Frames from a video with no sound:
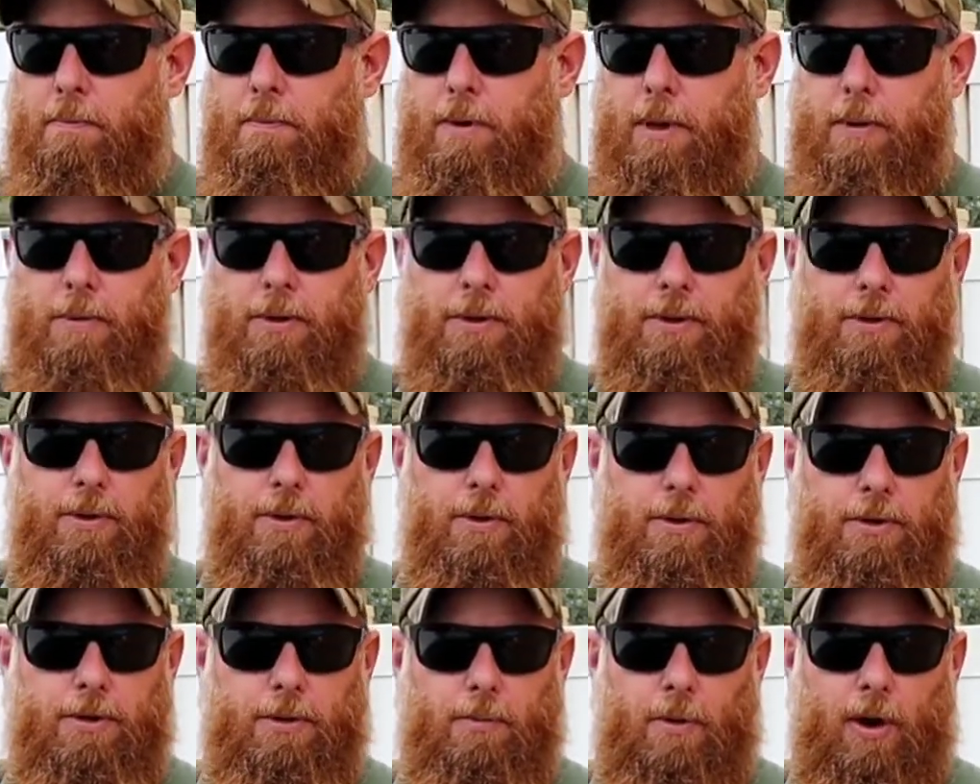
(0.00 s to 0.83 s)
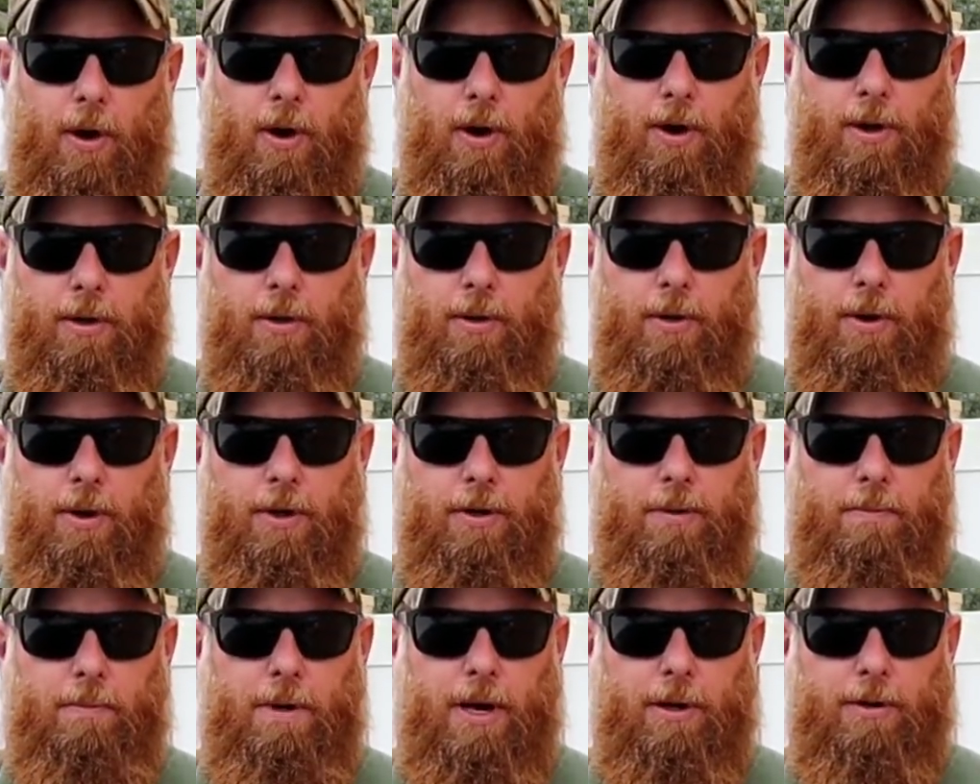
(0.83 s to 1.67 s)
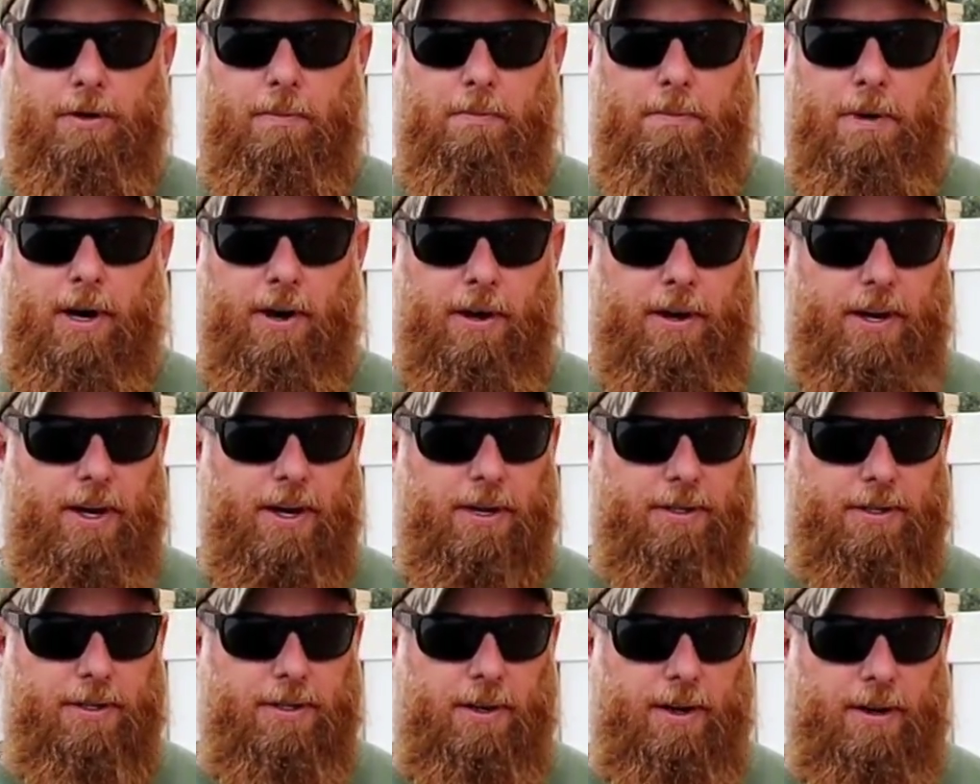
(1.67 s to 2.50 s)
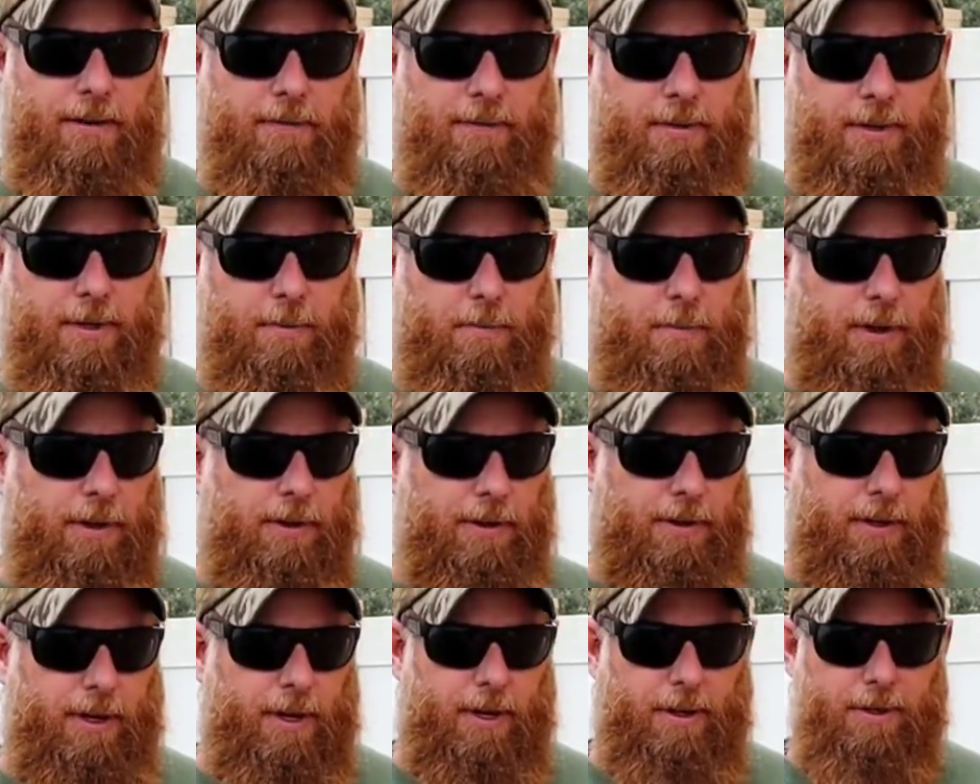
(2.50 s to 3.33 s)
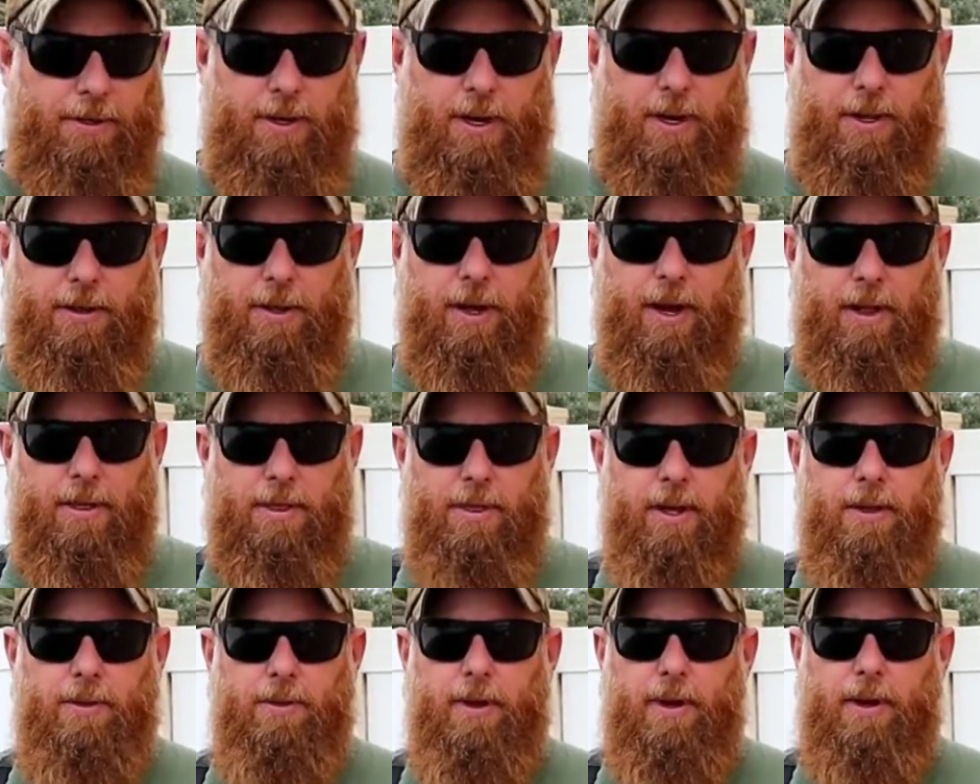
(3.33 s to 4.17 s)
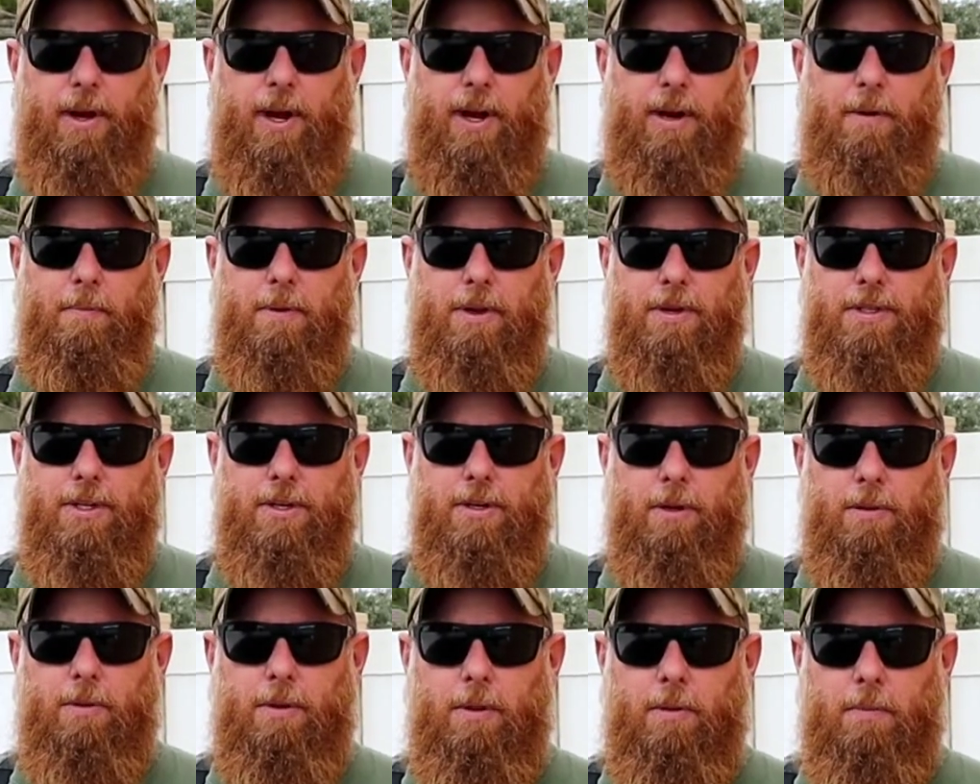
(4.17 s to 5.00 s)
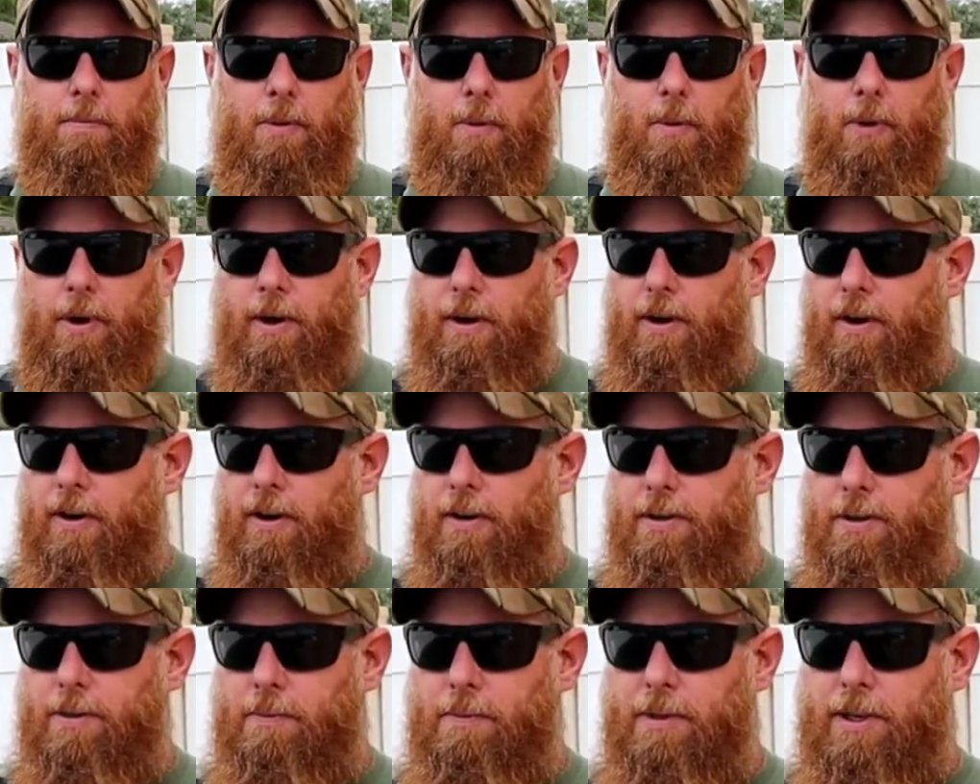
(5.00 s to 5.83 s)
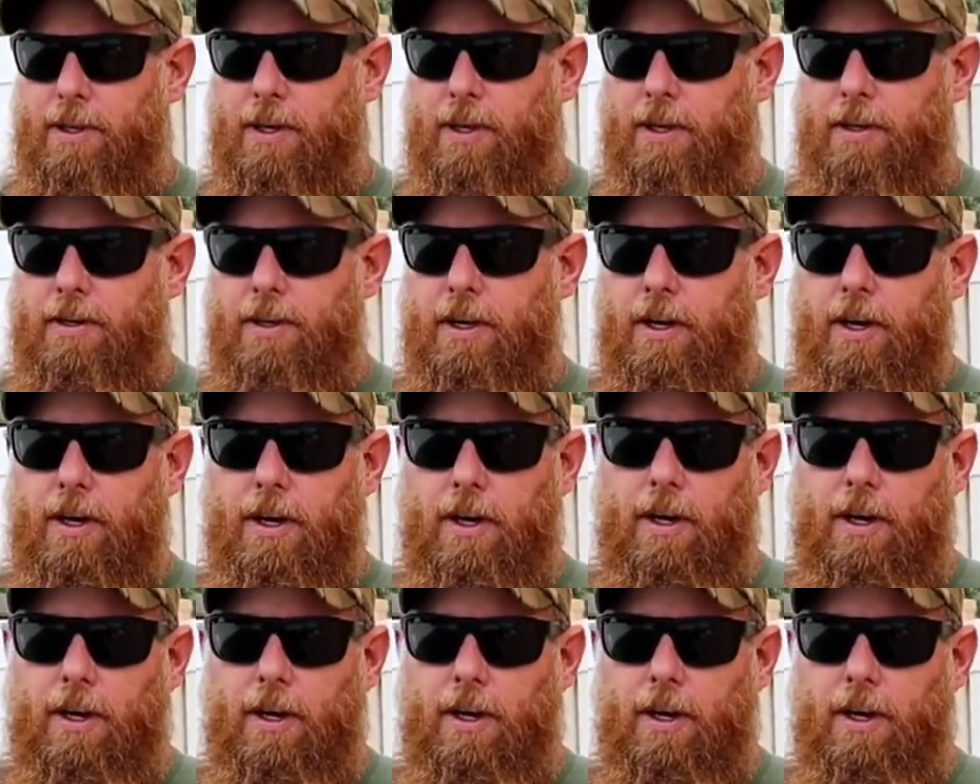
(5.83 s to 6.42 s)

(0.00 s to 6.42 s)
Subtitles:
people's doing some arguing about some barricade stuff and some other things, and I think they're kind of missing the point on some things.